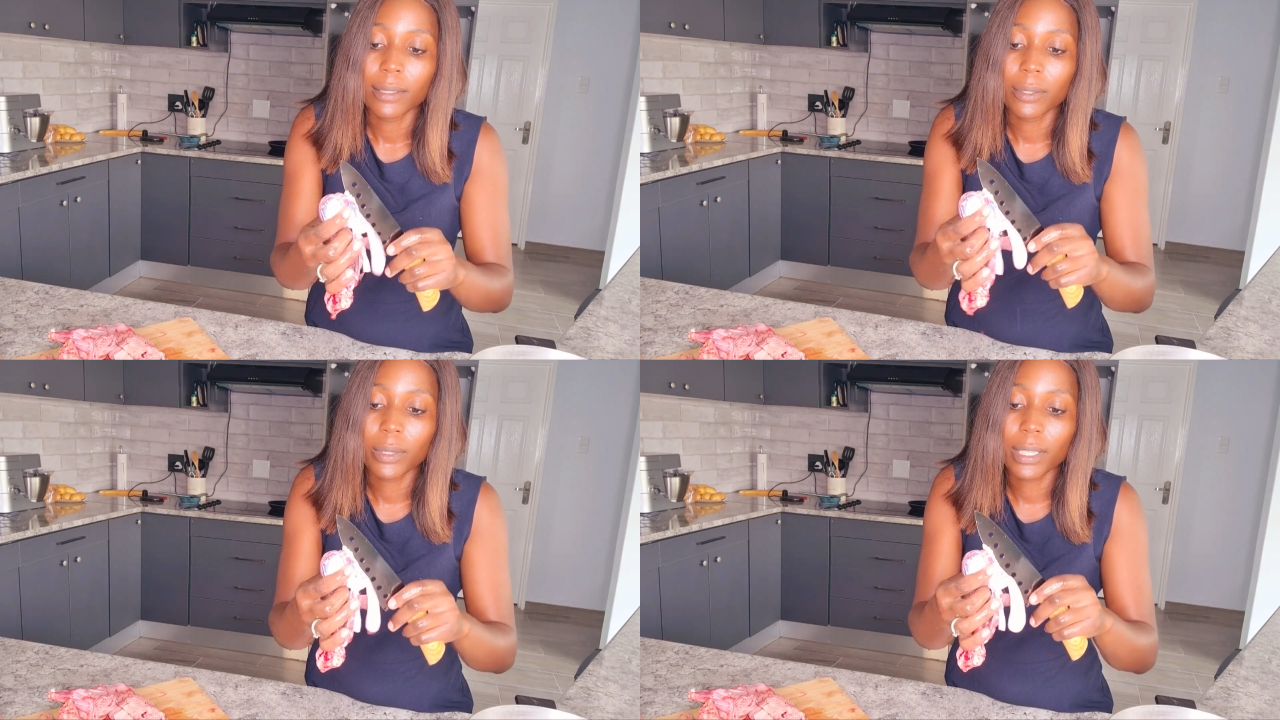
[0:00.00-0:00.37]

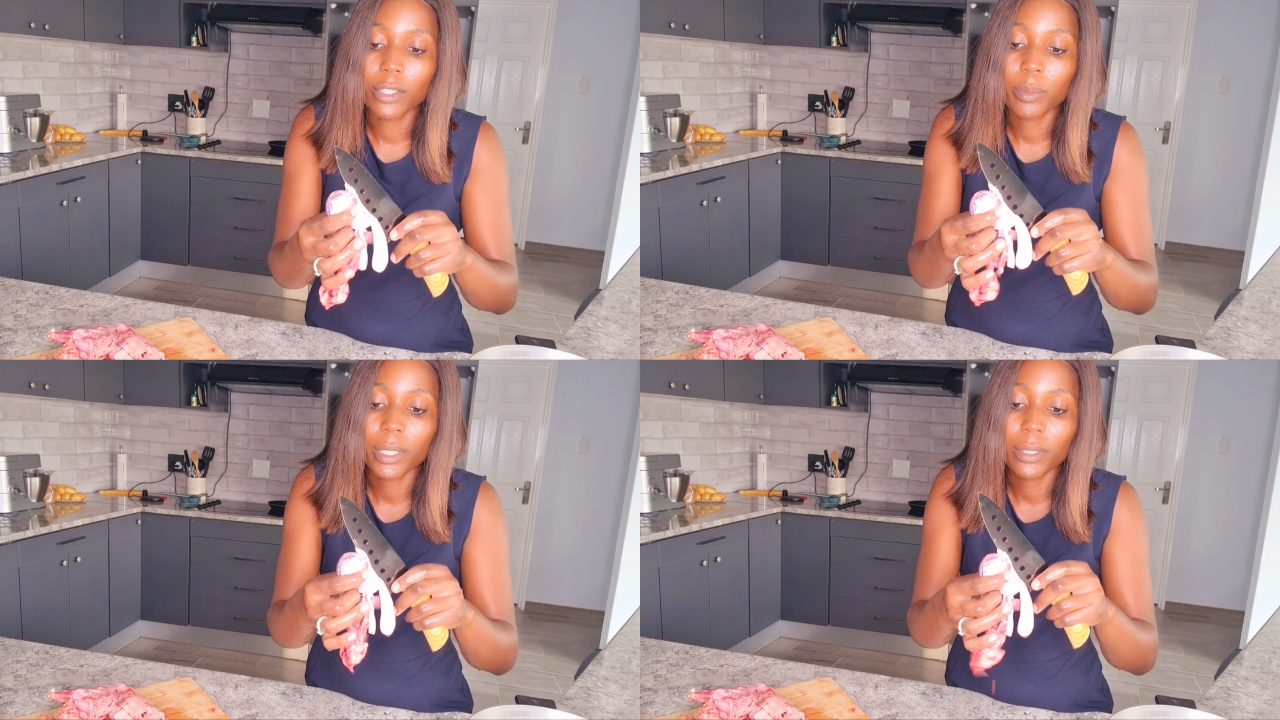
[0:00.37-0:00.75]
You do a
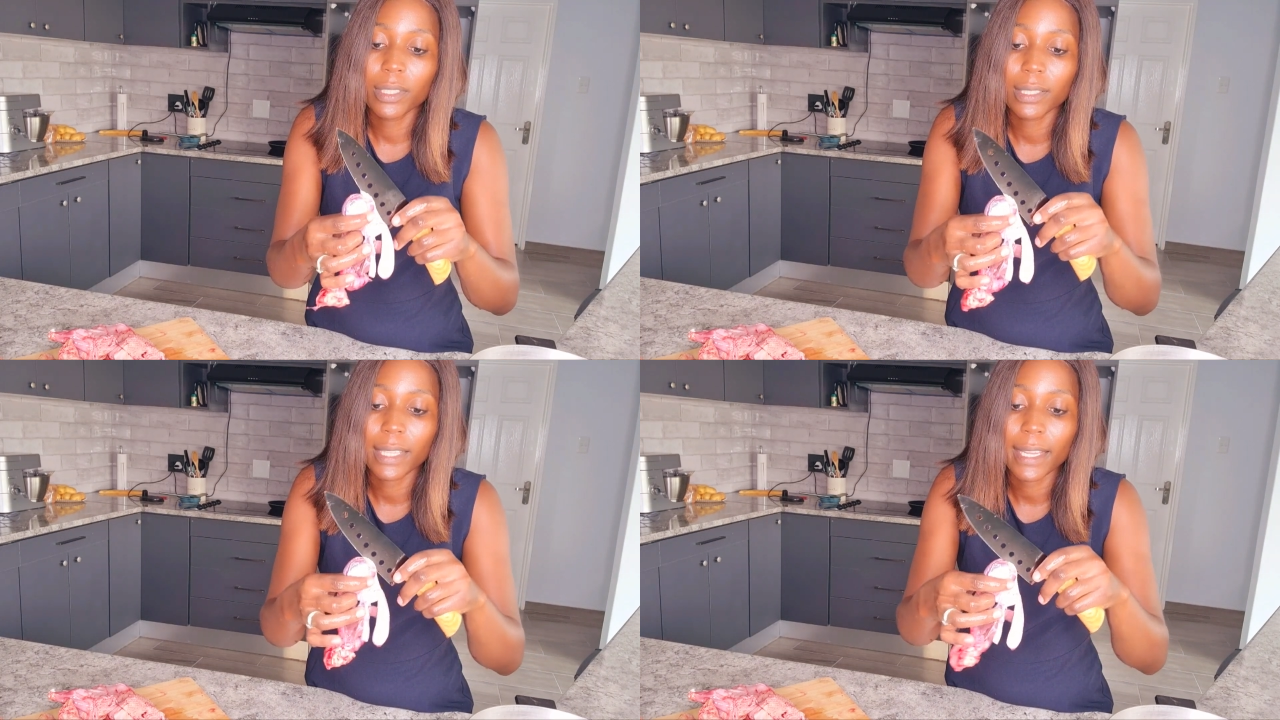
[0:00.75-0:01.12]
little bit
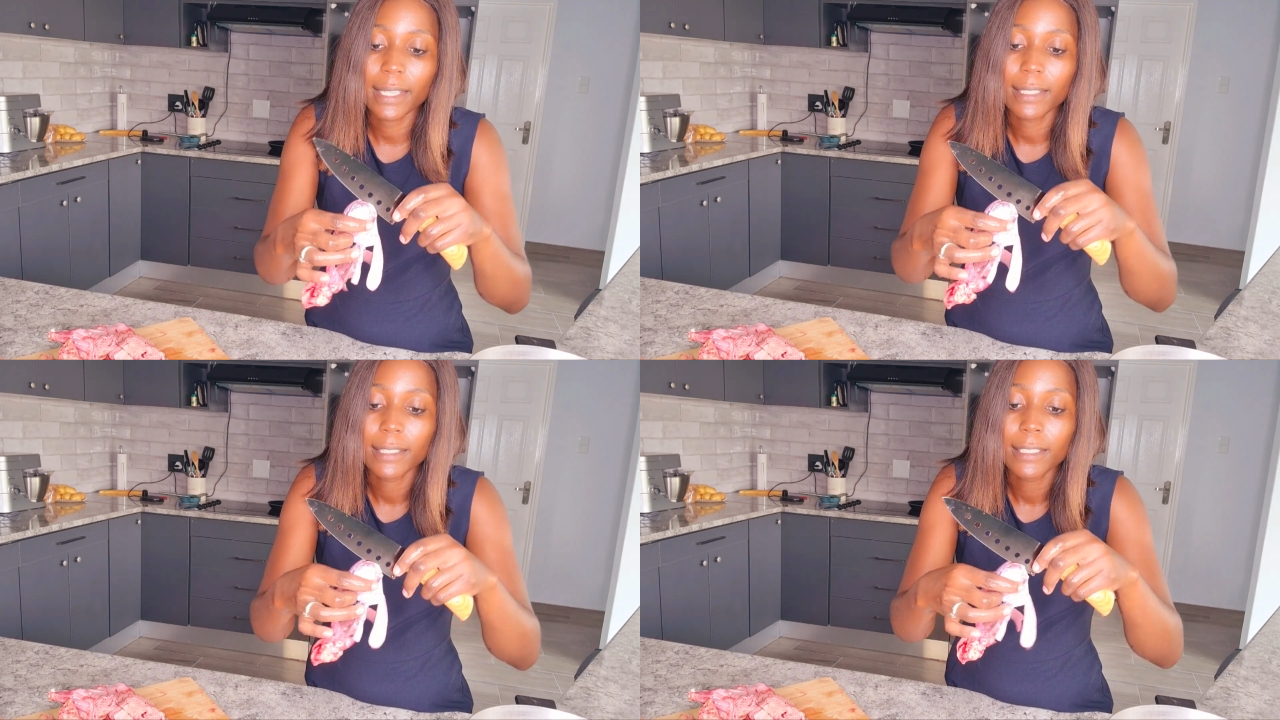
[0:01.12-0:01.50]
on the
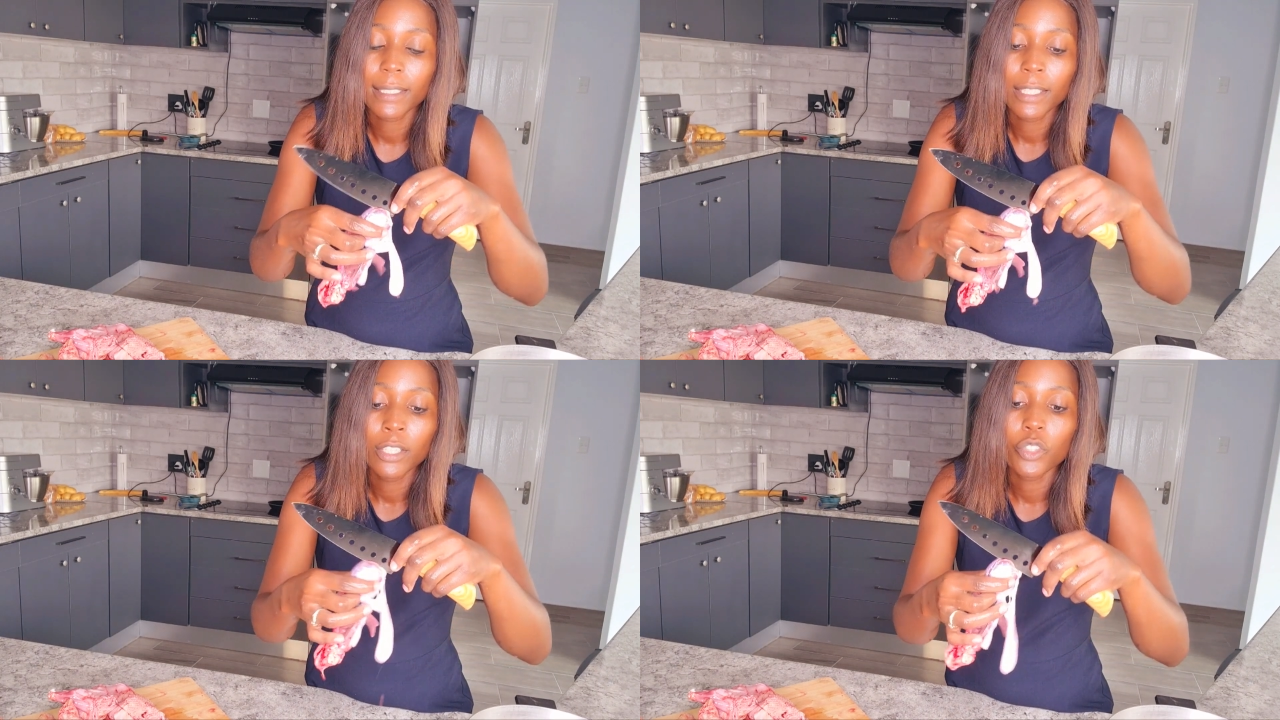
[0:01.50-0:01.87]
side.
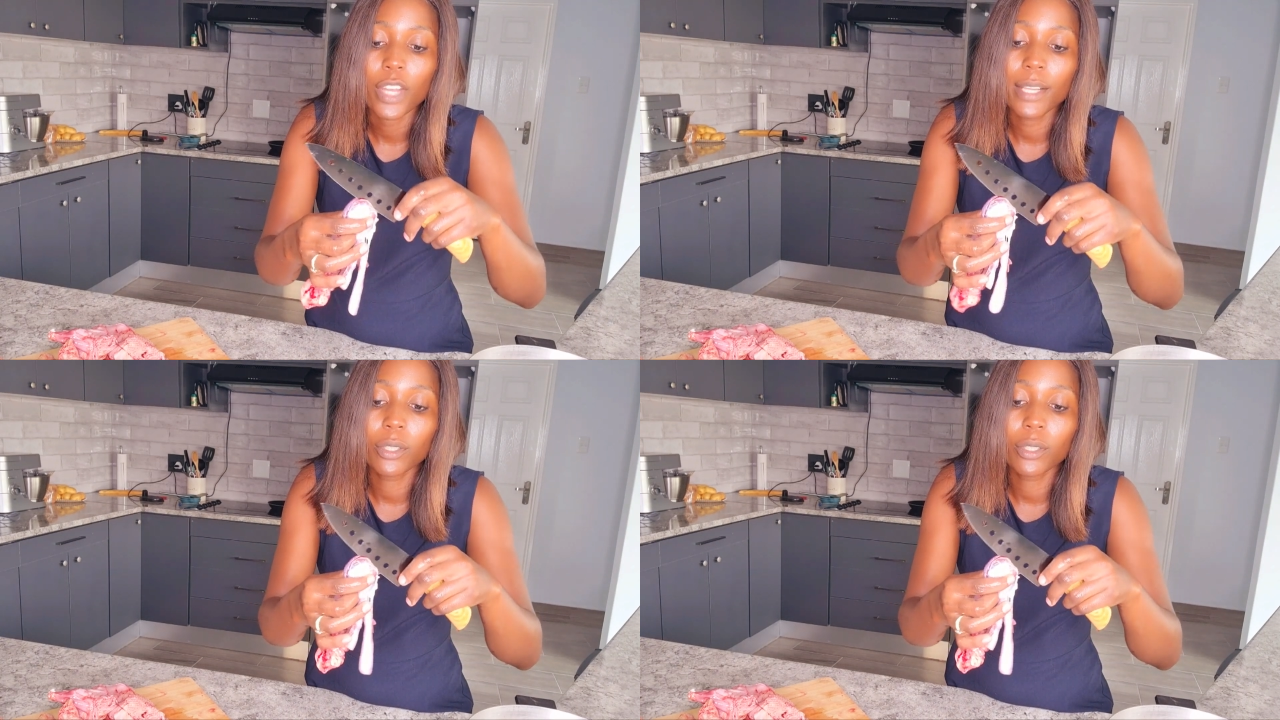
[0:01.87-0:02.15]
Try